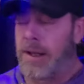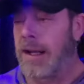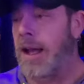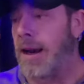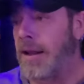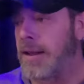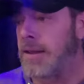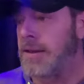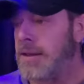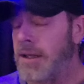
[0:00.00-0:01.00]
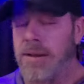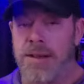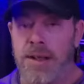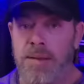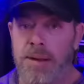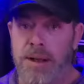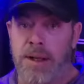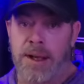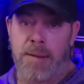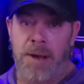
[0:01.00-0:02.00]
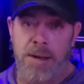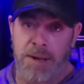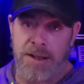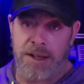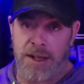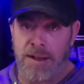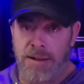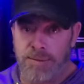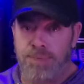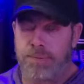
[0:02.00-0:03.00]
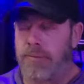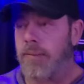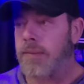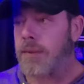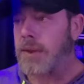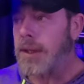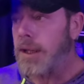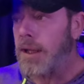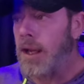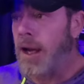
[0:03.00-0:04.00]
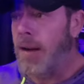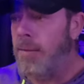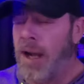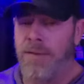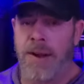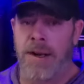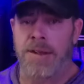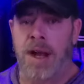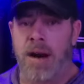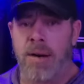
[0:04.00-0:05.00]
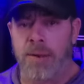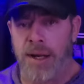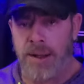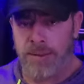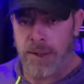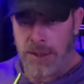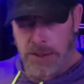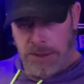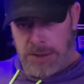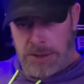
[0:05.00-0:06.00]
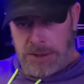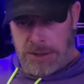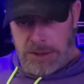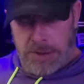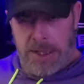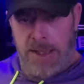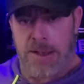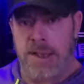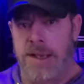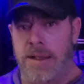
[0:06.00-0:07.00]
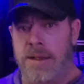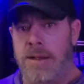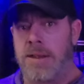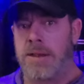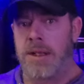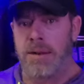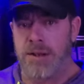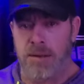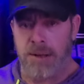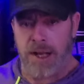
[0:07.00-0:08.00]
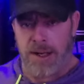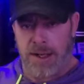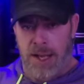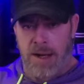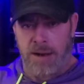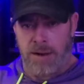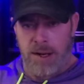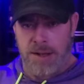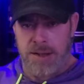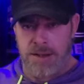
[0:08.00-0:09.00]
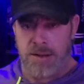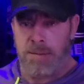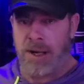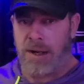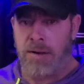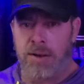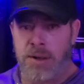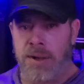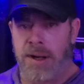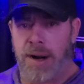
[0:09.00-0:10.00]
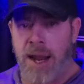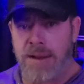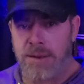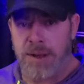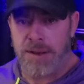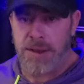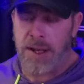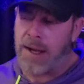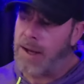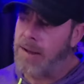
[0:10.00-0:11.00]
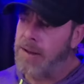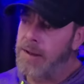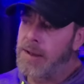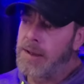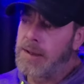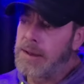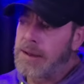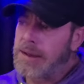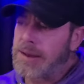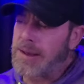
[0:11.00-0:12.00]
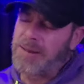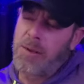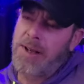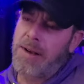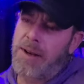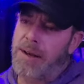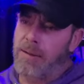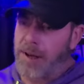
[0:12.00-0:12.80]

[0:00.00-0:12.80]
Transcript: when I got on YouTube and I made my channel, um, I found out the hard way that uh, YouTube kind of categorizes you by who you interact with. And what, I,